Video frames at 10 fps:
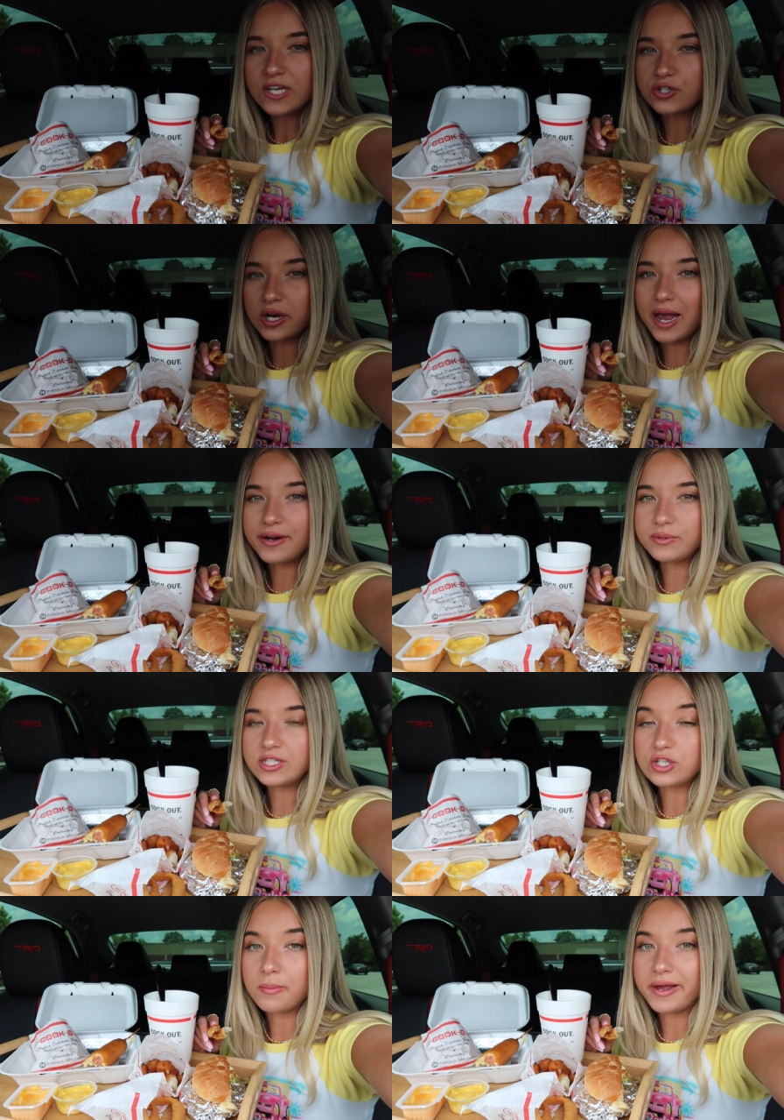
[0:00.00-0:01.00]
Sorry, I had to
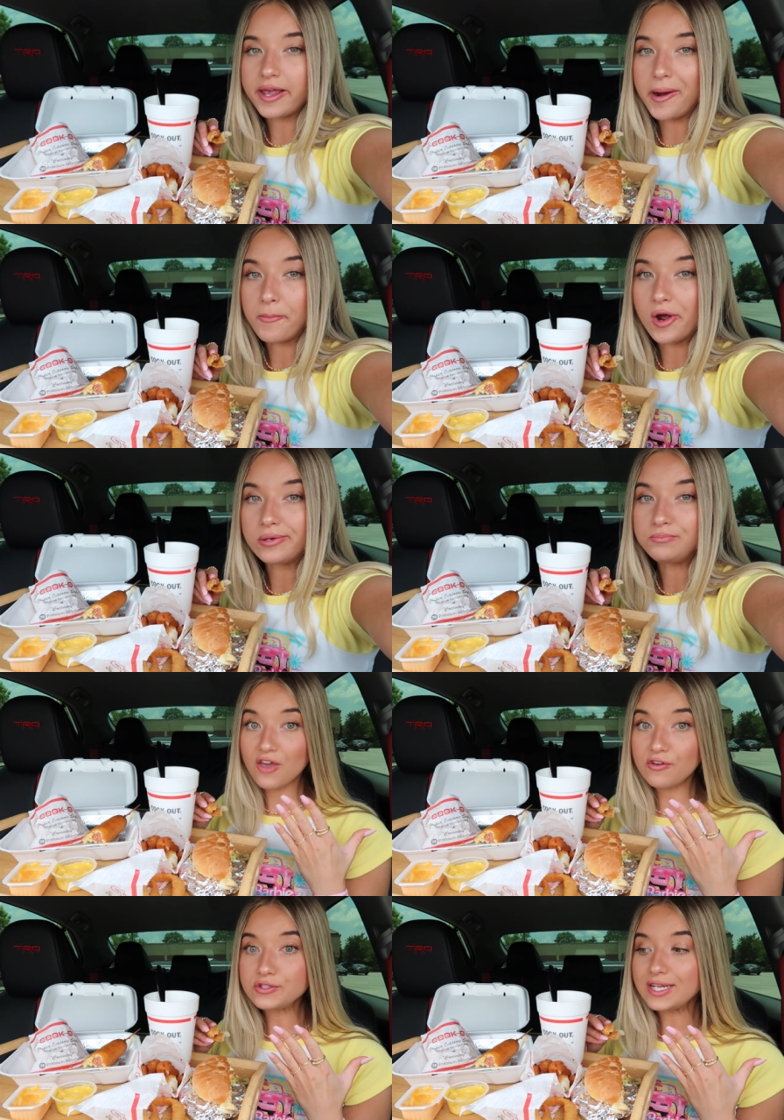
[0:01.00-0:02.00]
restart my camera.
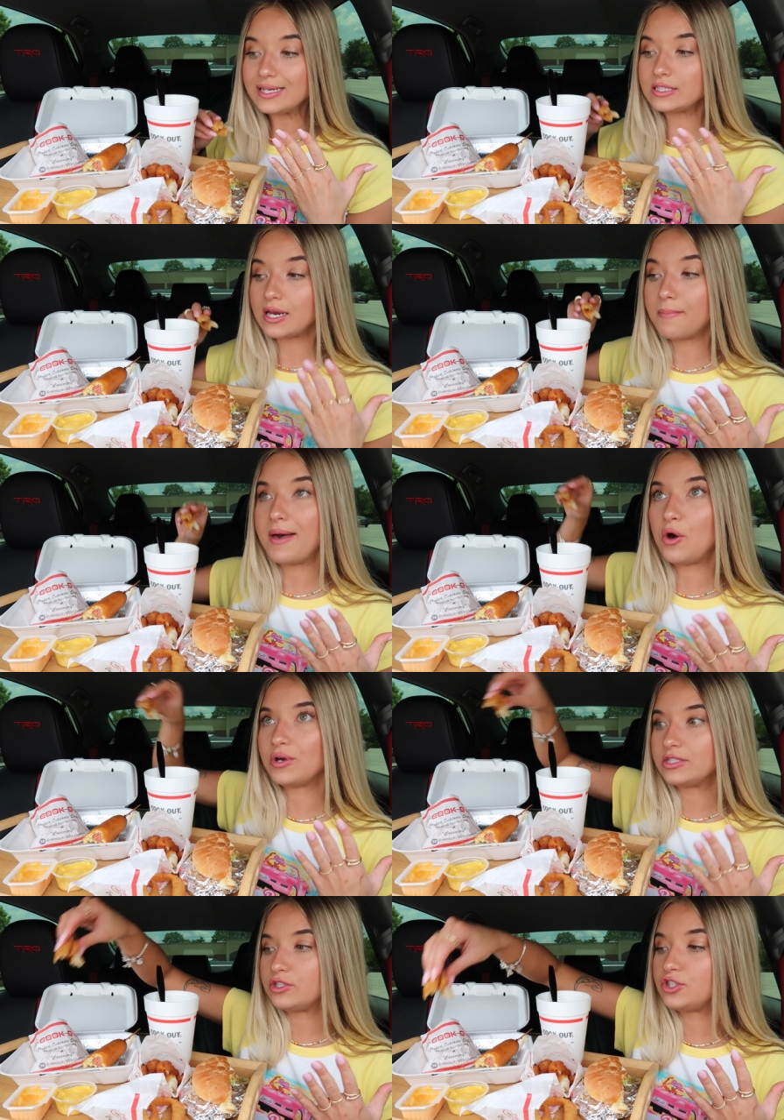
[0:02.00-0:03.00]
It feels like it's gonna melt
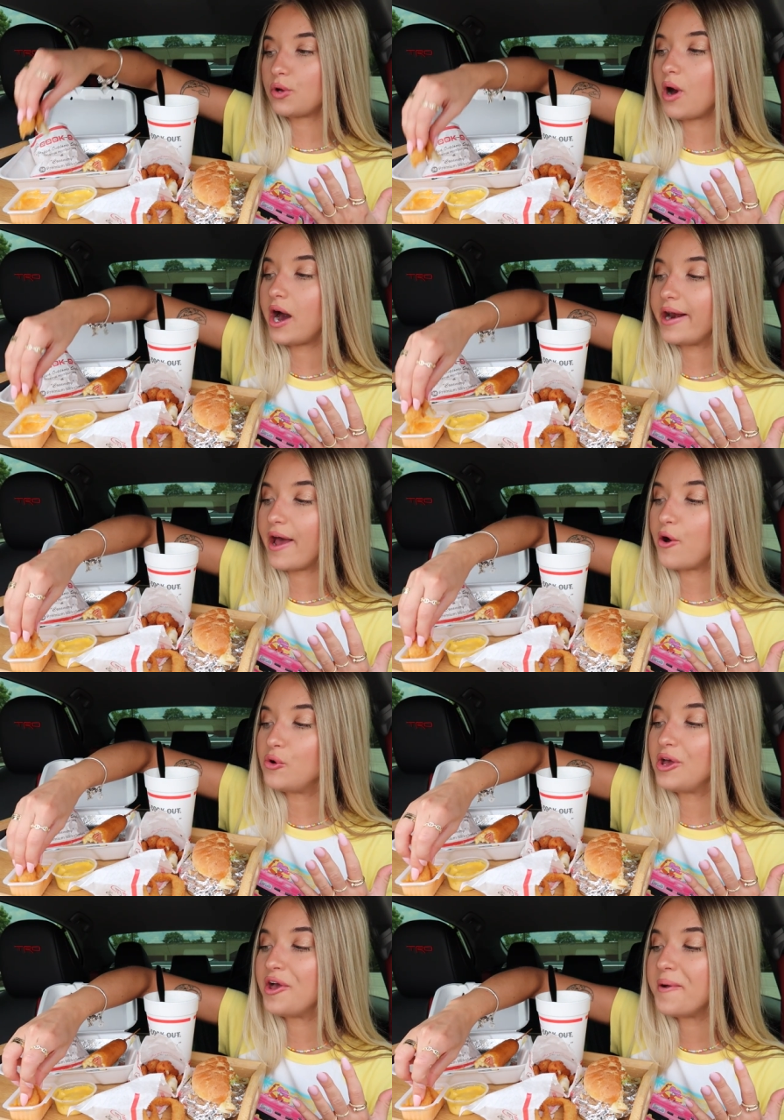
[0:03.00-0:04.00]
because it's so hot
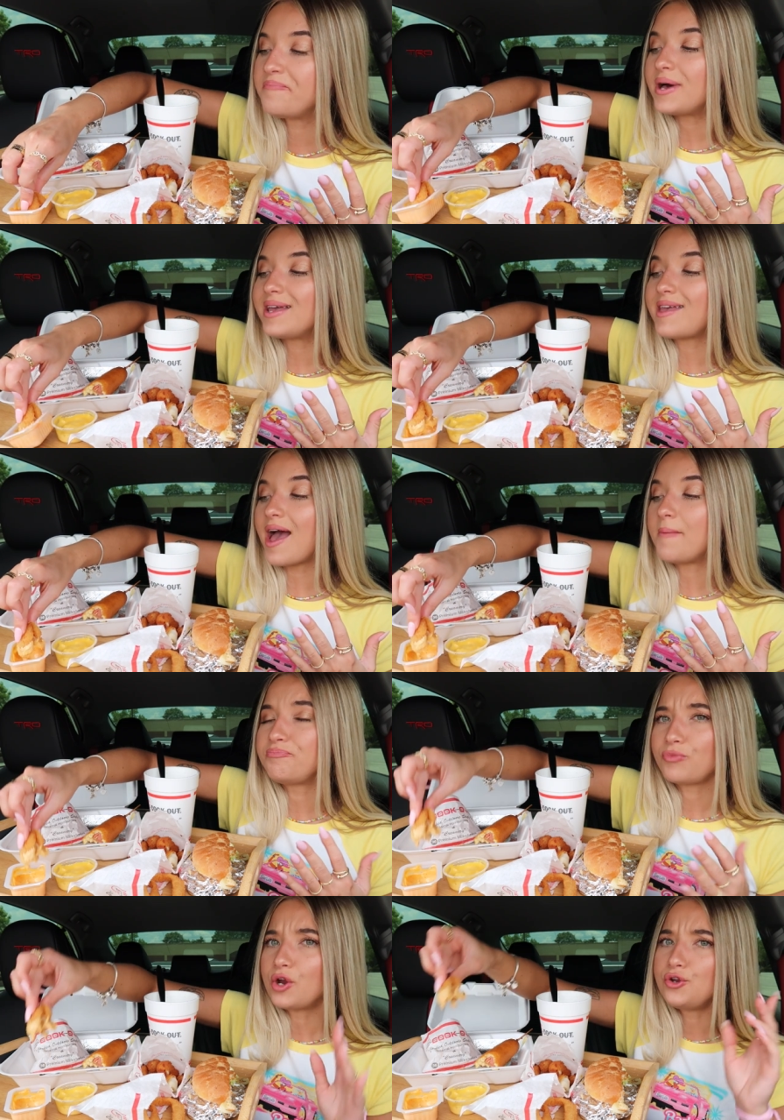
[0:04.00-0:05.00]
out. But yeah,
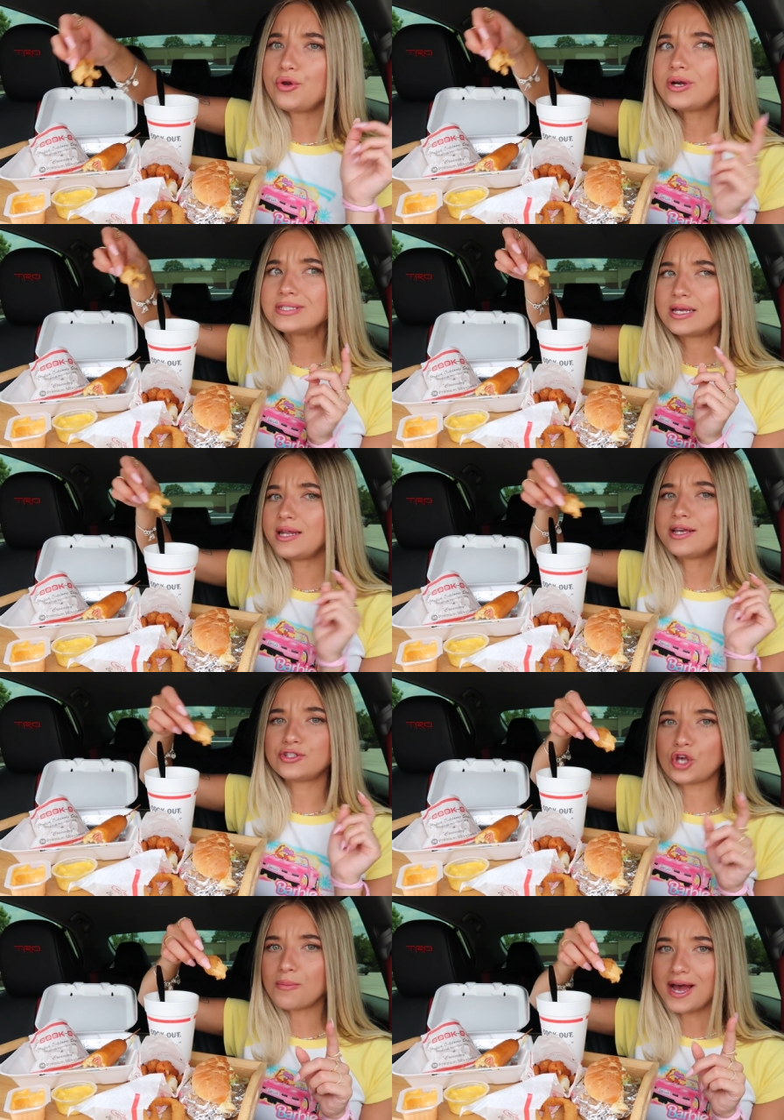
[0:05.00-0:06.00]
New York City is
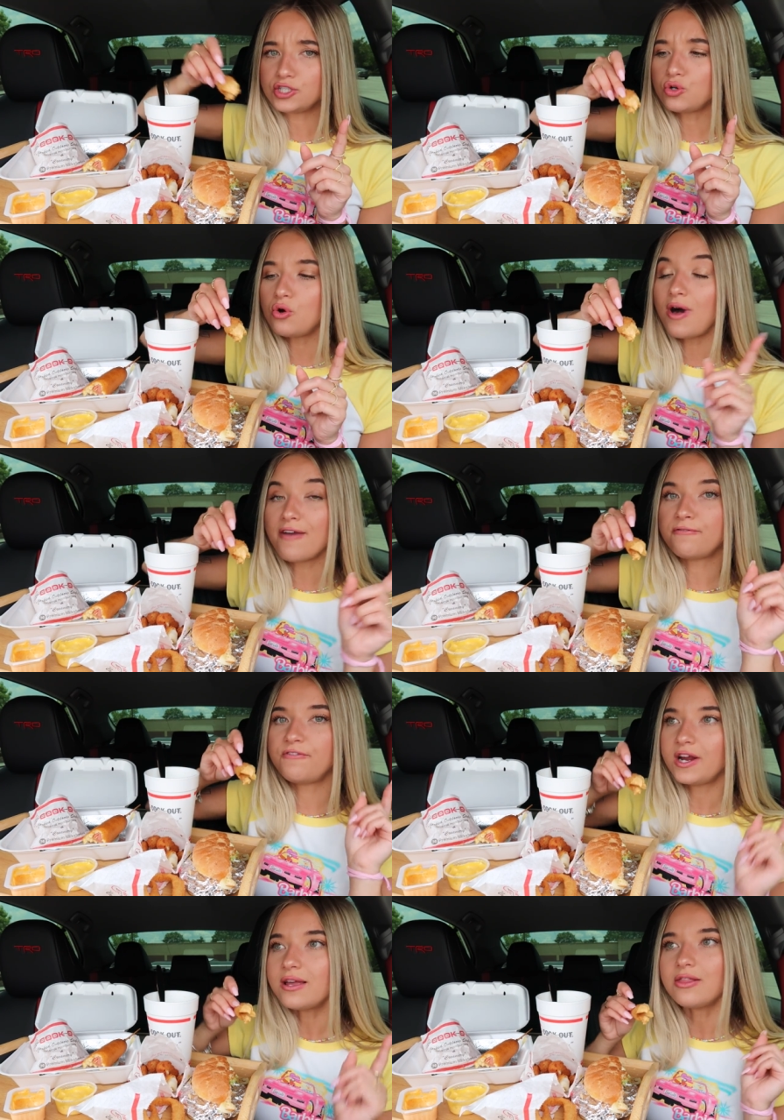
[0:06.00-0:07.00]
so magical. I
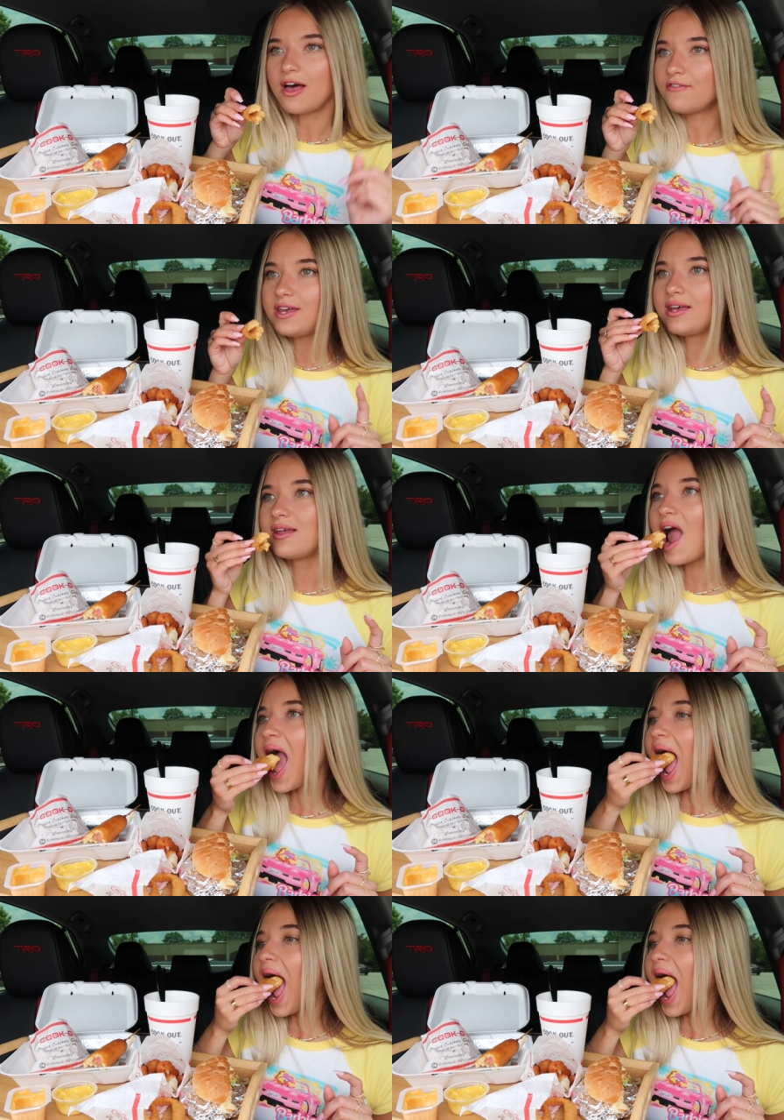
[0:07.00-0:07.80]
freaking love it.